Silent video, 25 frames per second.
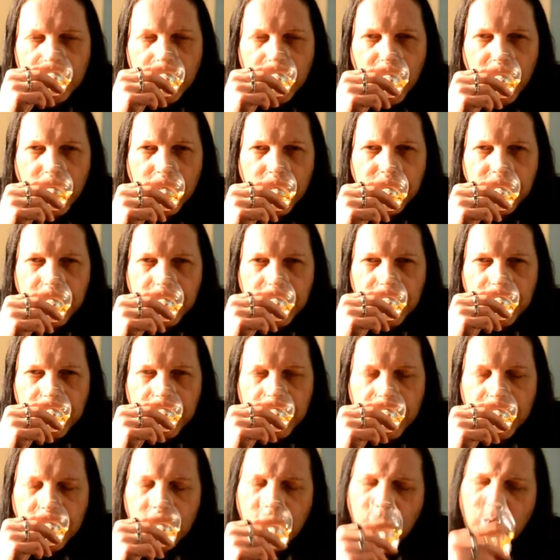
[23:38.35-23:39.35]
But
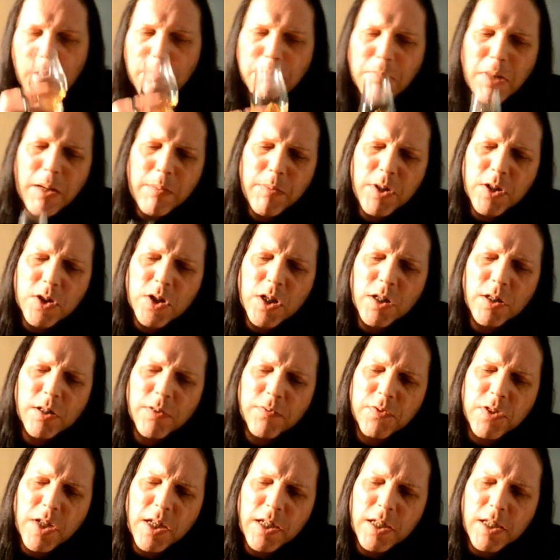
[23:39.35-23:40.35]
maybe it's kind
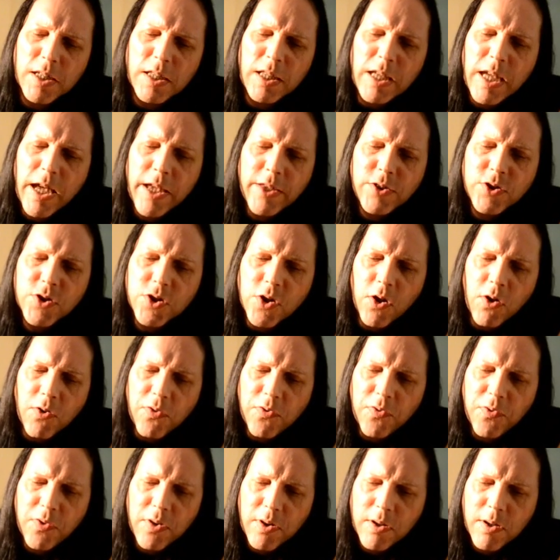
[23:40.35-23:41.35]
of taken the edge
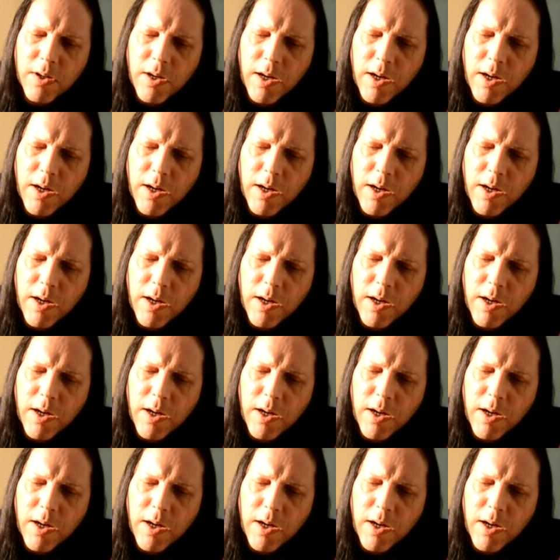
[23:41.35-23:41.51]
off